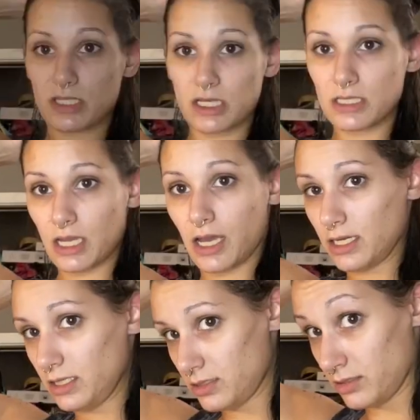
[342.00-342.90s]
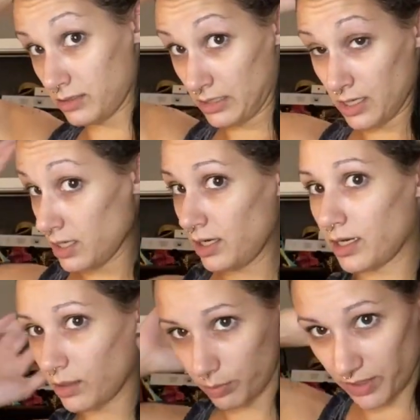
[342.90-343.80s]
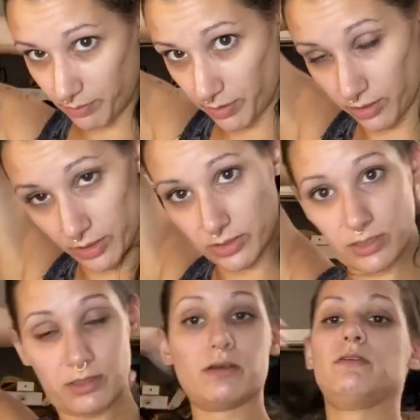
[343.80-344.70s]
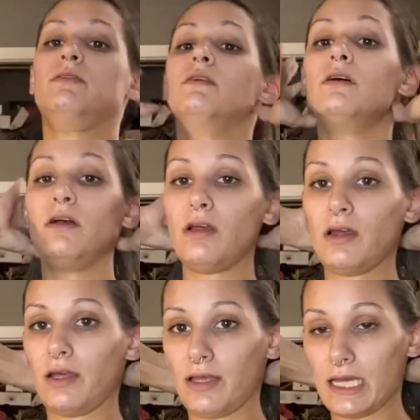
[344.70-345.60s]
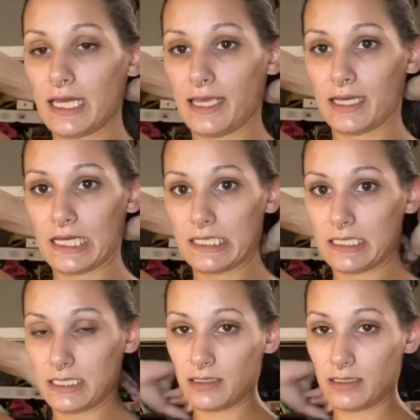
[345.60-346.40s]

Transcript: going to tie up that part, and